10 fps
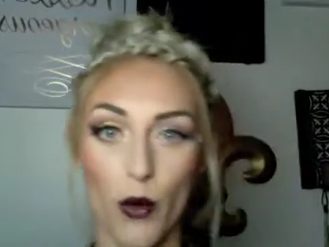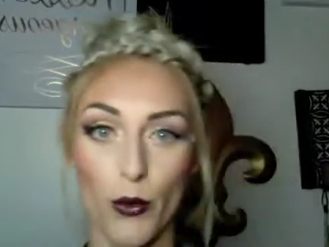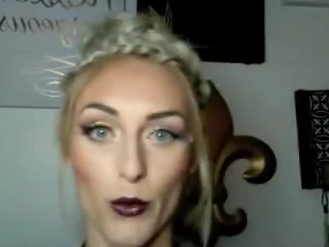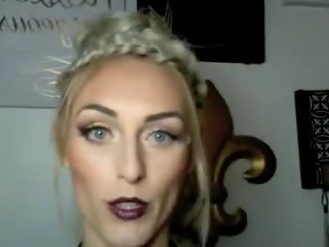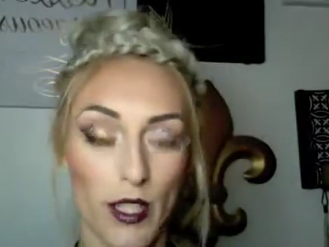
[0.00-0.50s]
a
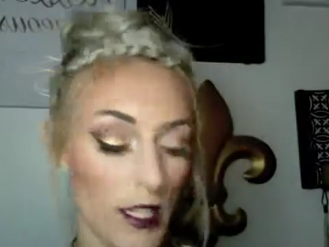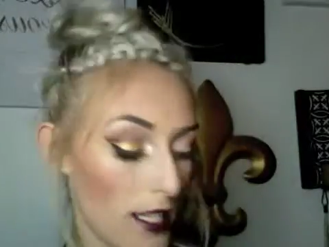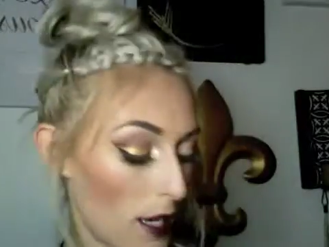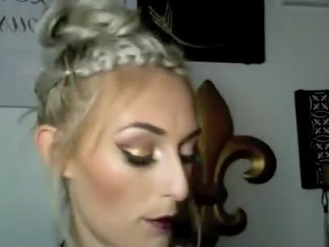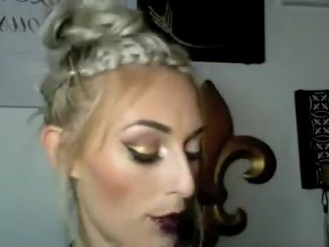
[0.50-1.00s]
really
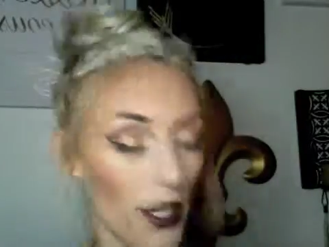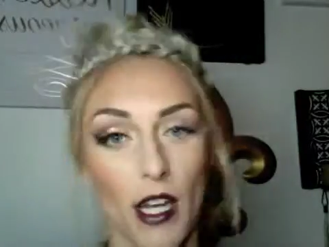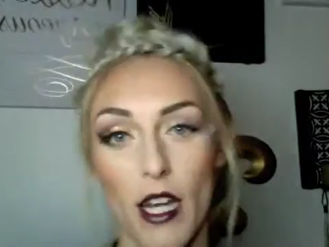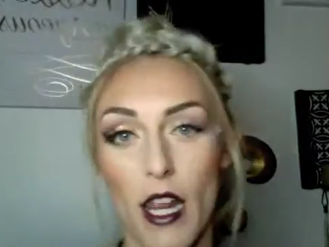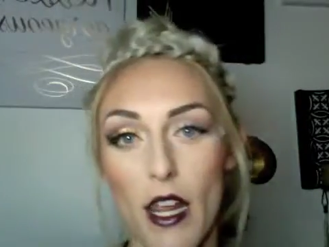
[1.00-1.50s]
deep
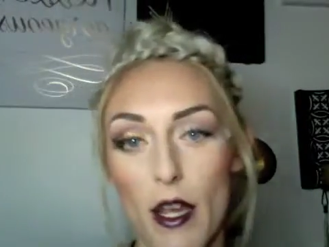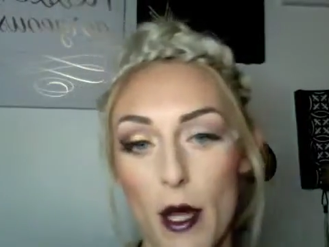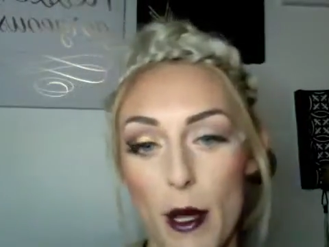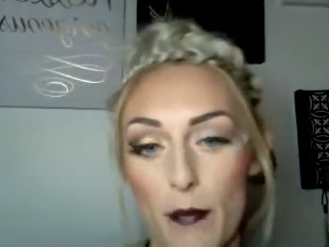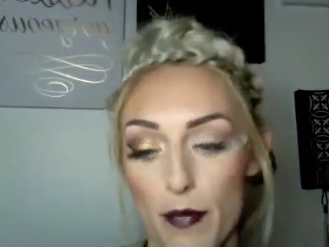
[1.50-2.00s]
burgundy.
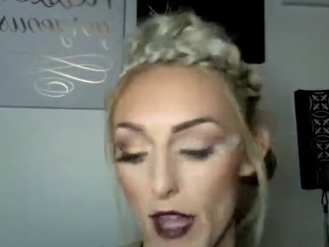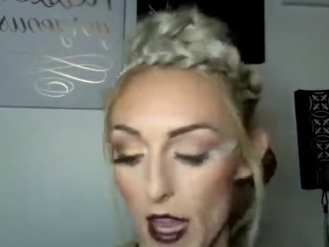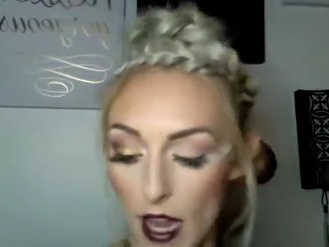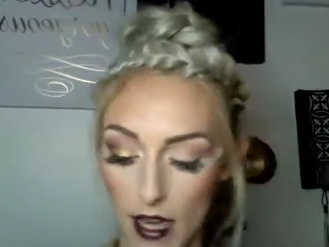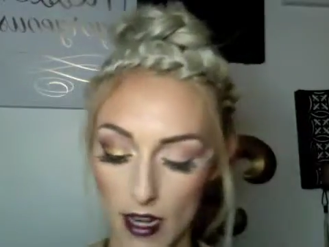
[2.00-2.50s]

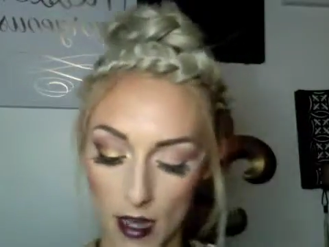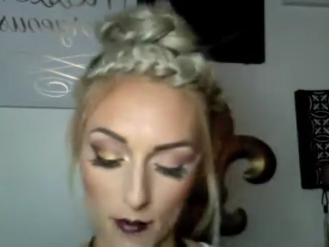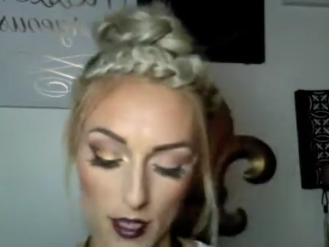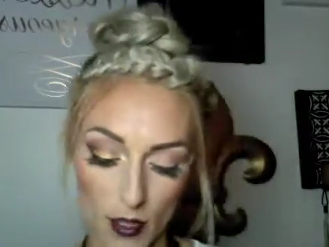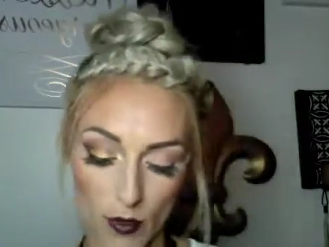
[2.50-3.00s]
And
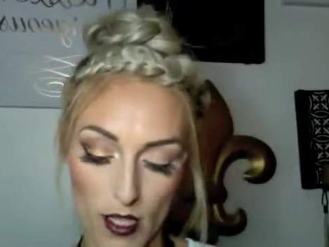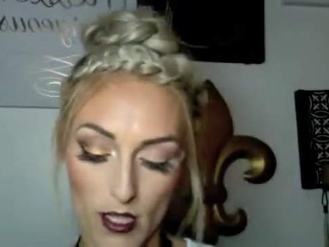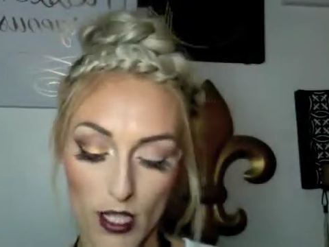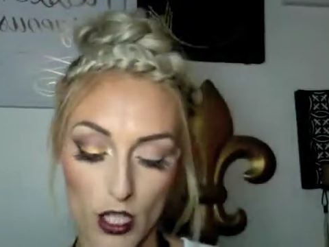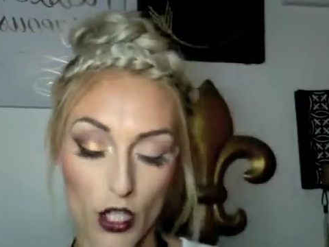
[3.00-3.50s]
this one's
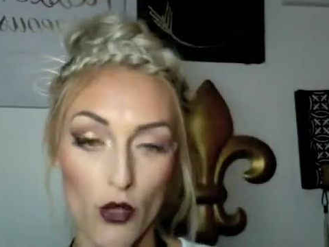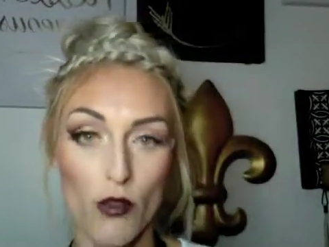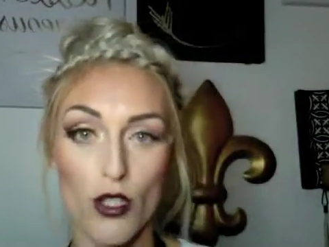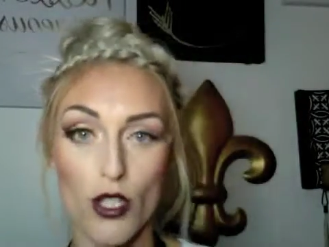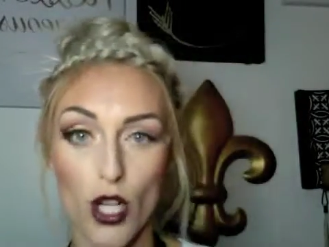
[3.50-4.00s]
the
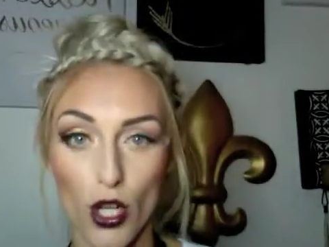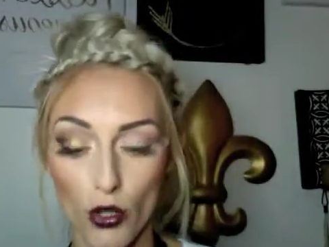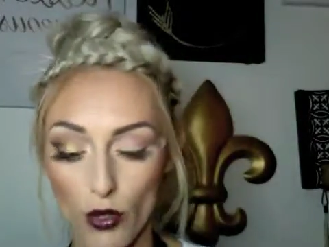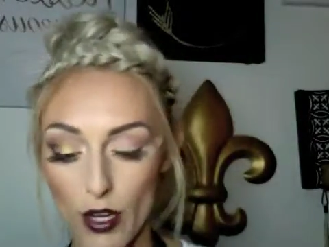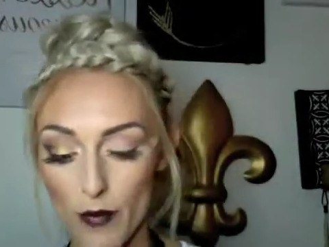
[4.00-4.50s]
Nude Tude.